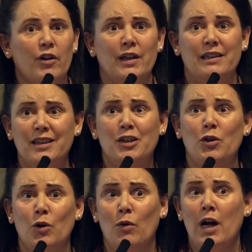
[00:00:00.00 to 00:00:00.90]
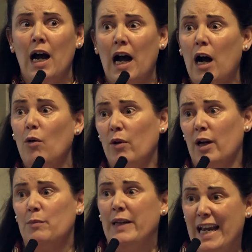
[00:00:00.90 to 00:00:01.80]
and I didn't know how would
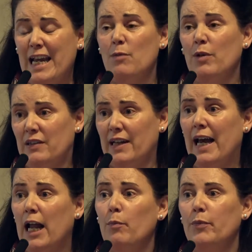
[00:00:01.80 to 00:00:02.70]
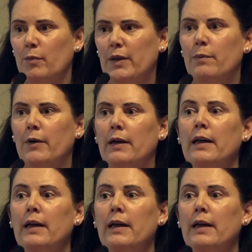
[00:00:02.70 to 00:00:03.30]
I be able to help the people